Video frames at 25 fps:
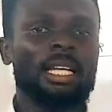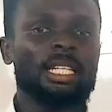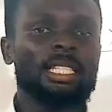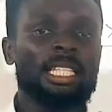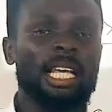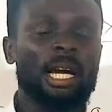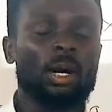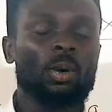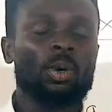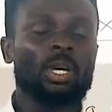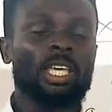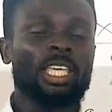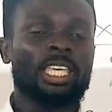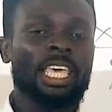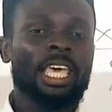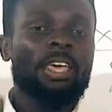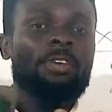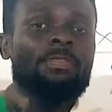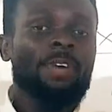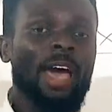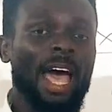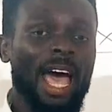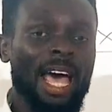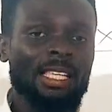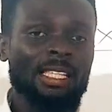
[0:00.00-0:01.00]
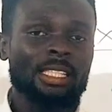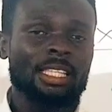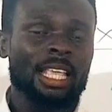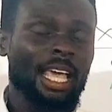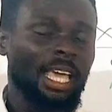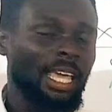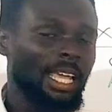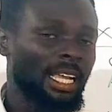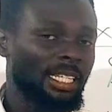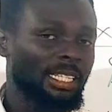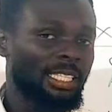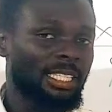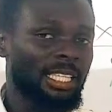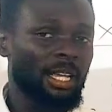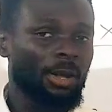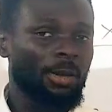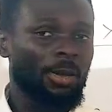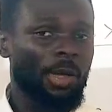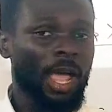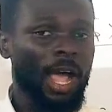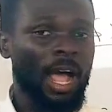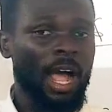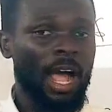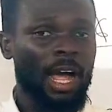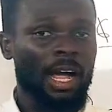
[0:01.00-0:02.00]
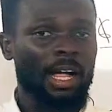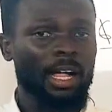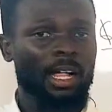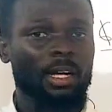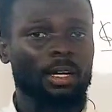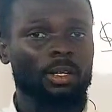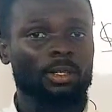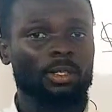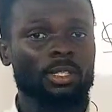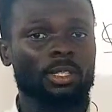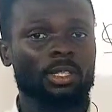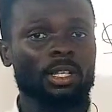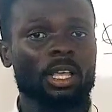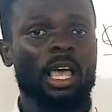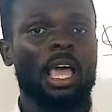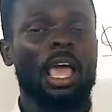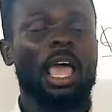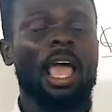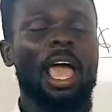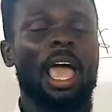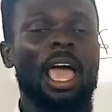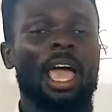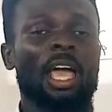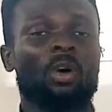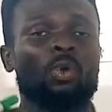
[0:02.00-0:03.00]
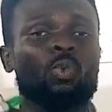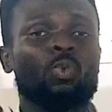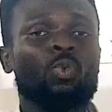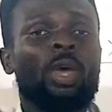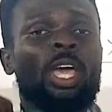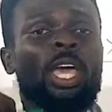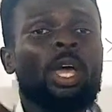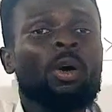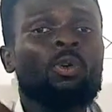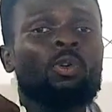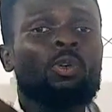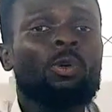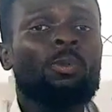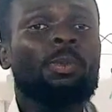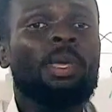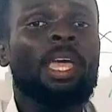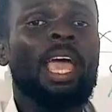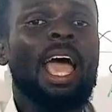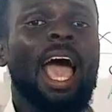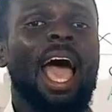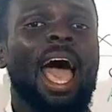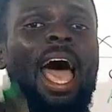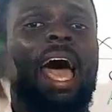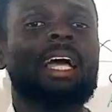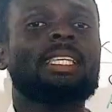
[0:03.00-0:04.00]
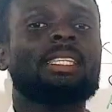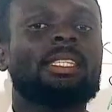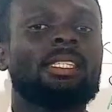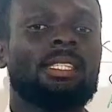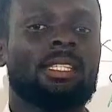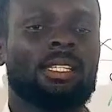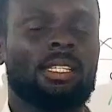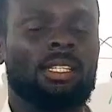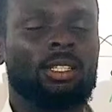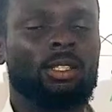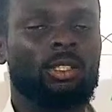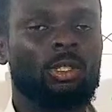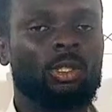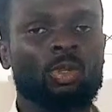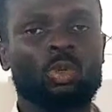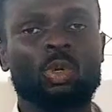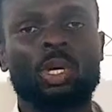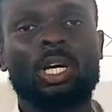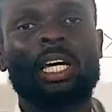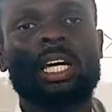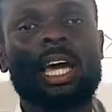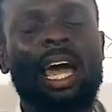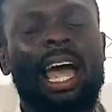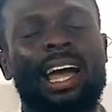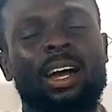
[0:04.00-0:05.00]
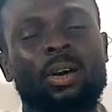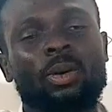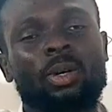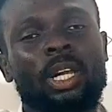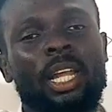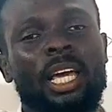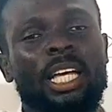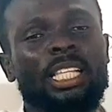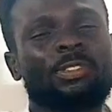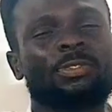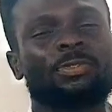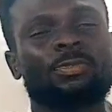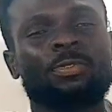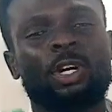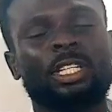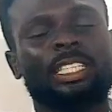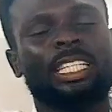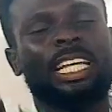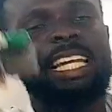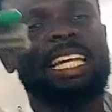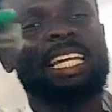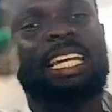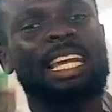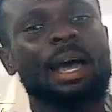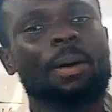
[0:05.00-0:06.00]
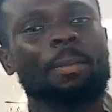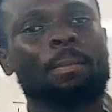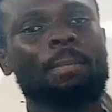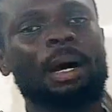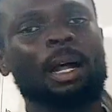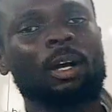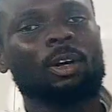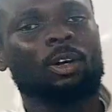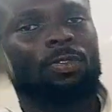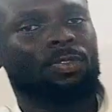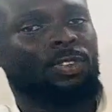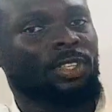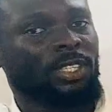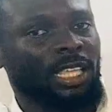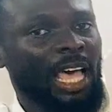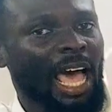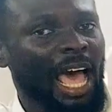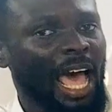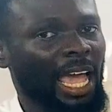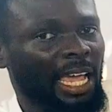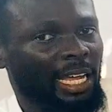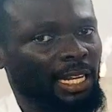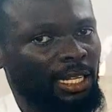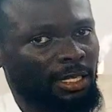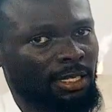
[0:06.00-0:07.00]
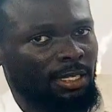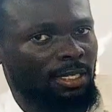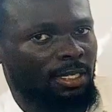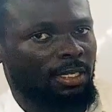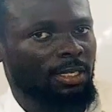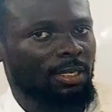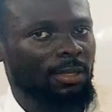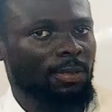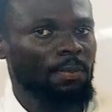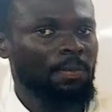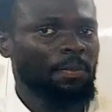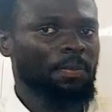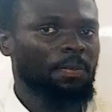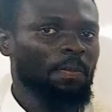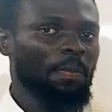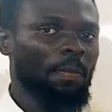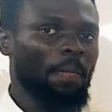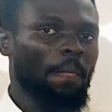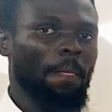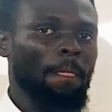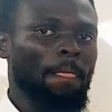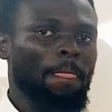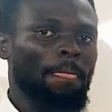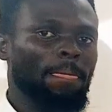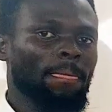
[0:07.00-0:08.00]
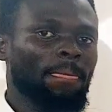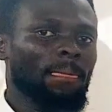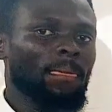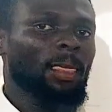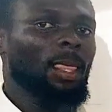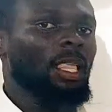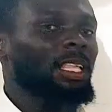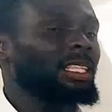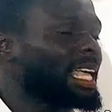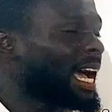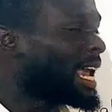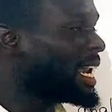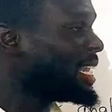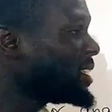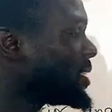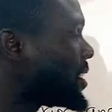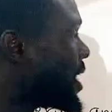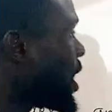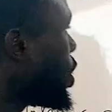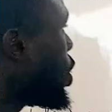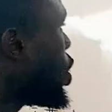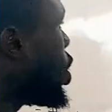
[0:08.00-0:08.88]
they will give us the interior angles and we will be asked to calculate for the number of sides. That is the